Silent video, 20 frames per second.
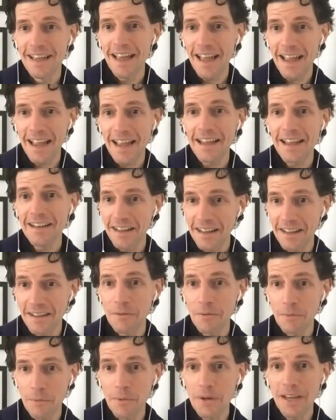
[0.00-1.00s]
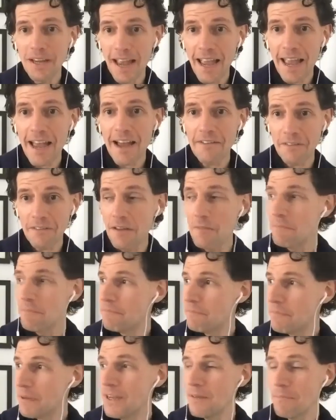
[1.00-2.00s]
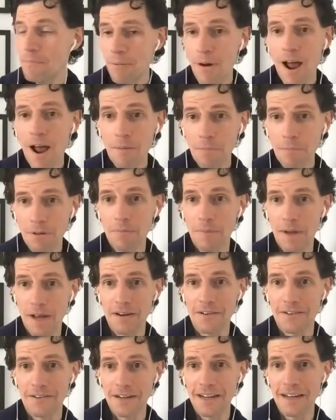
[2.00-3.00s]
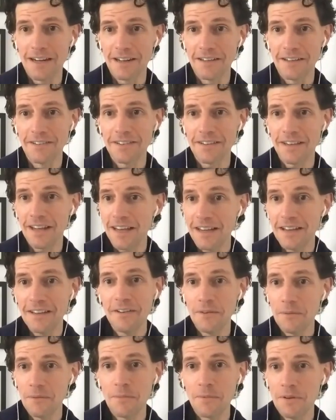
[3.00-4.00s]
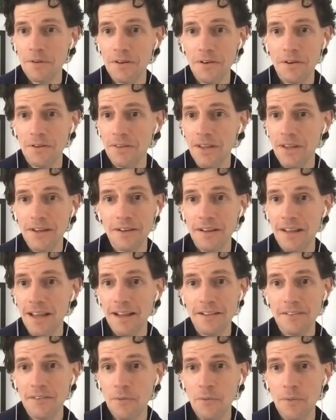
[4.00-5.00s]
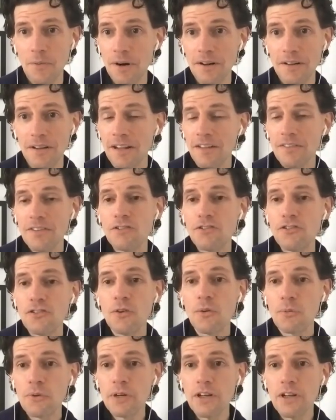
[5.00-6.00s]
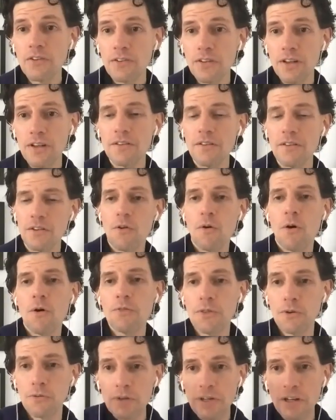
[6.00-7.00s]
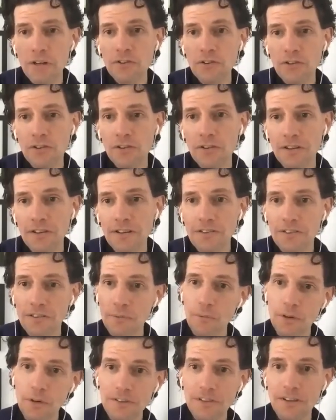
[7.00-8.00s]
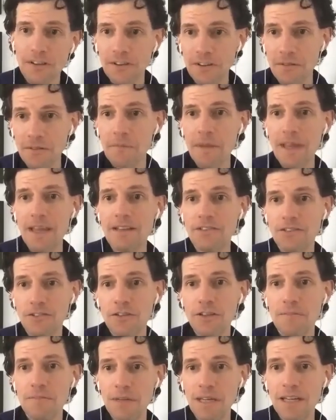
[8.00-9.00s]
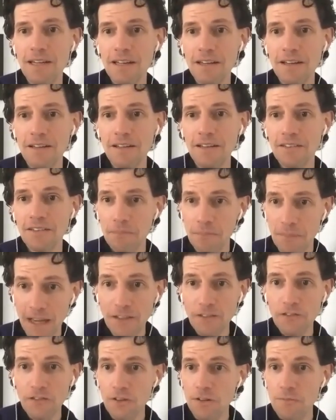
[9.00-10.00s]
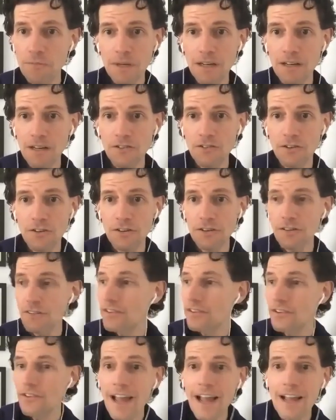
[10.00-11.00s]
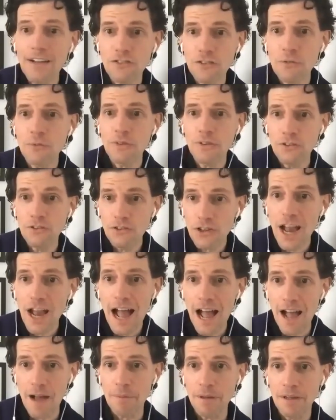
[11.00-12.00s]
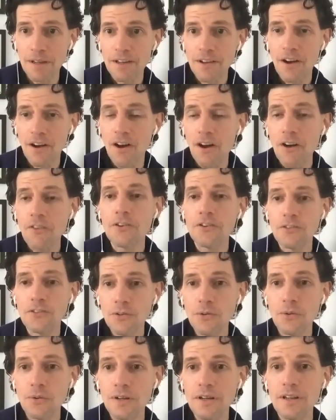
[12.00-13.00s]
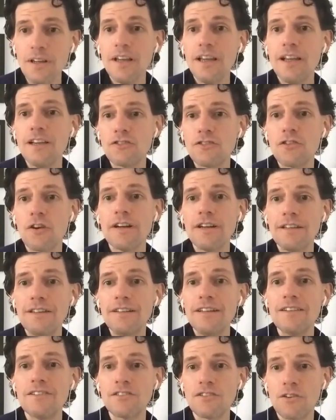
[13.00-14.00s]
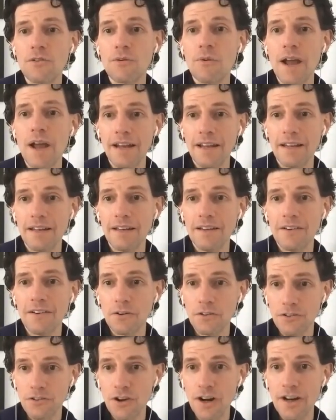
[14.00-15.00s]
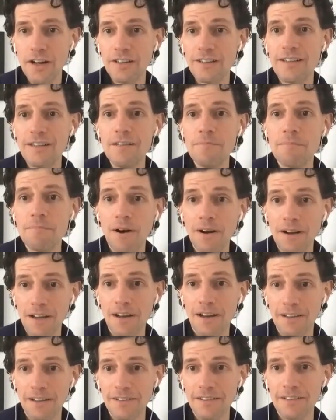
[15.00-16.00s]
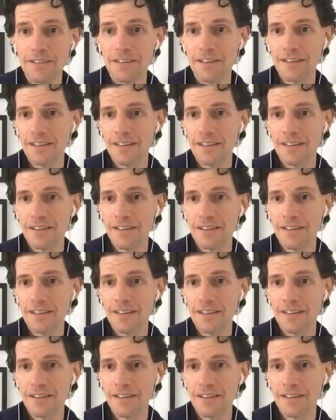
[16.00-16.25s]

And we have a big problem on our hands, and they don't want to. The real, quote, the real journalists, the ones that are in mainstream media, the mainstream media journalists, they're not doing their job. All they're doing is trying to discredit or try to debunk us.